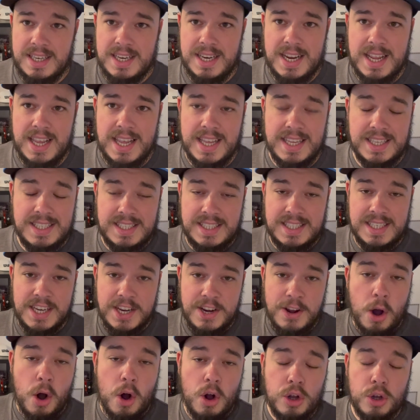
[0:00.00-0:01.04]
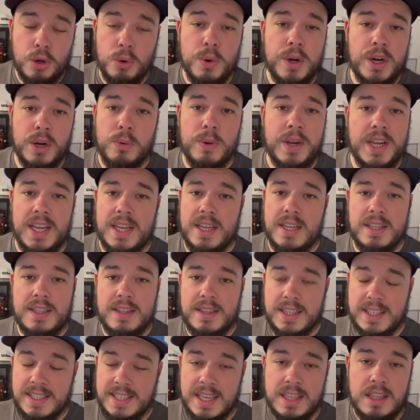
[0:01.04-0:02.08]
is not going away.
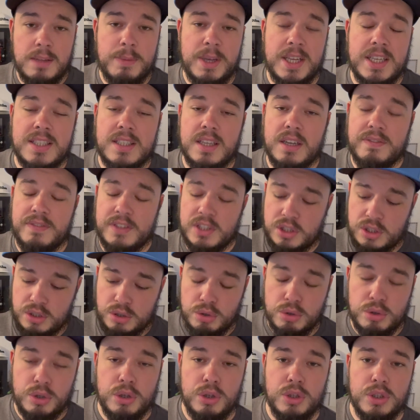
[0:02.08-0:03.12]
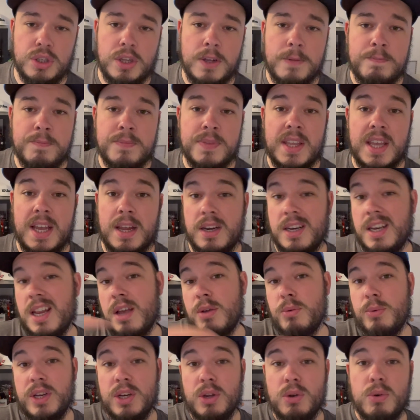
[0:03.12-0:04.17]
The TAYLORMADE stuff is so good, and now
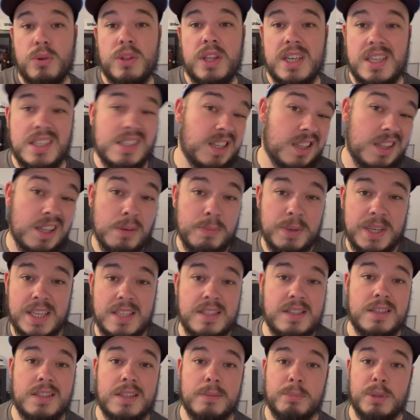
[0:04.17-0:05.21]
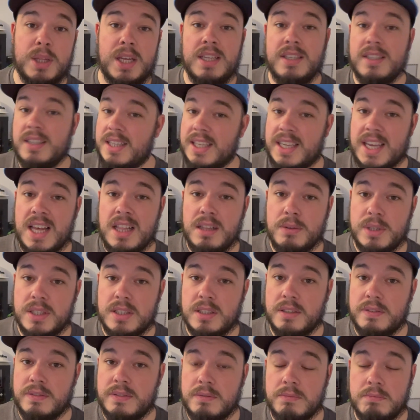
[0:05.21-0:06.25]
we know that it's a little bit easier to blend than the Callaway
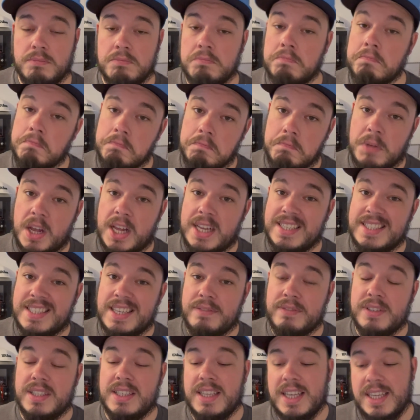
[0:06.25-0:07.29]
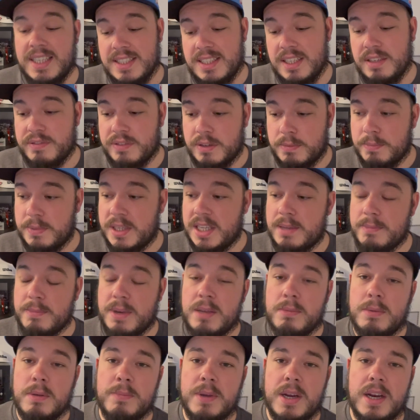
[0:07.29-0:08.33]
stuff. And 790 for me might
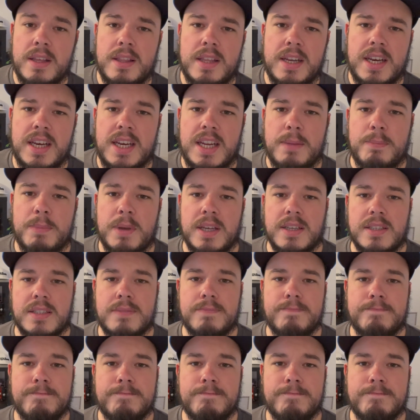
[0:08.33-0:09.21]
be better than an Apex.